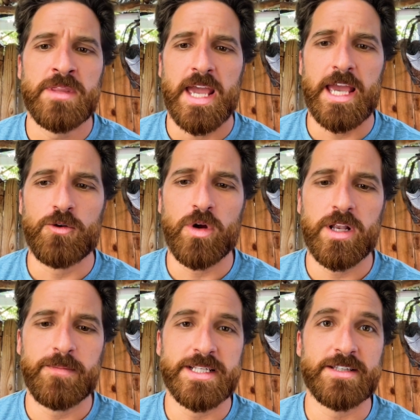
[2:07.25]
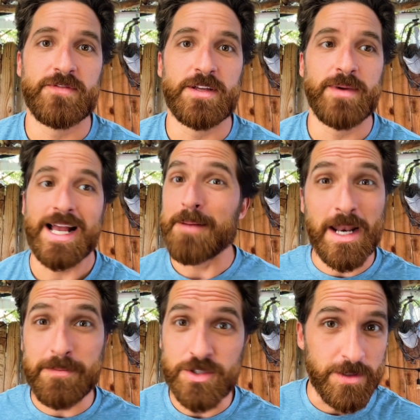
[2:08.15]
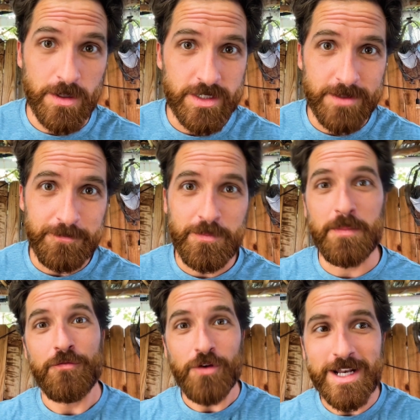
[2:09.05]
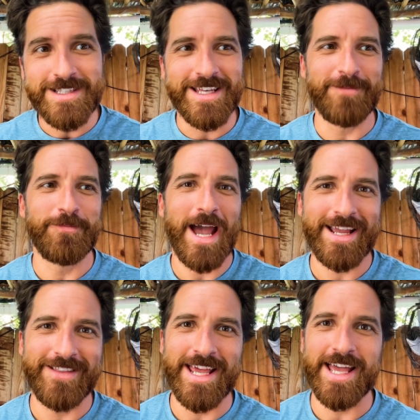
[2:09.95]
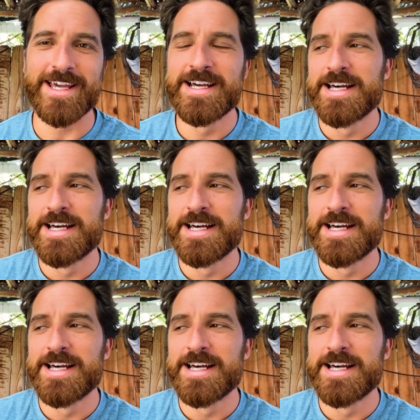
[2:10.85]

And one of the pieces of feedback, I'm not a music person, but my friend had said back in the day,